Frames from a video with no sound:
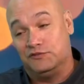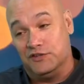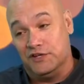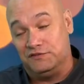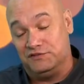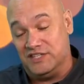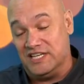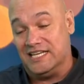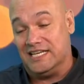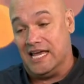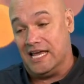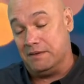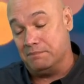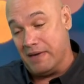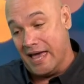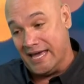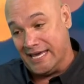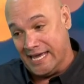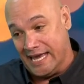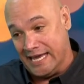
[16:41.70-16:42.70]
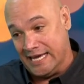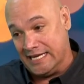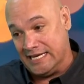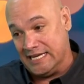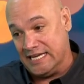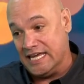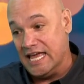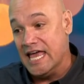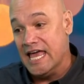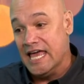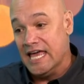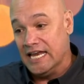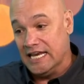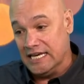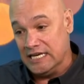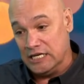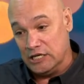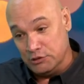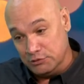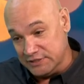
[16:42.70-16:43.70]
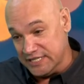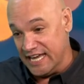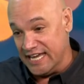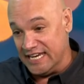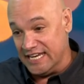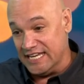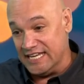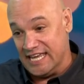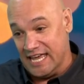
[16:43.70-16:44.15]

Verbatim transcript: sure. 50, gain back 80, lose 80,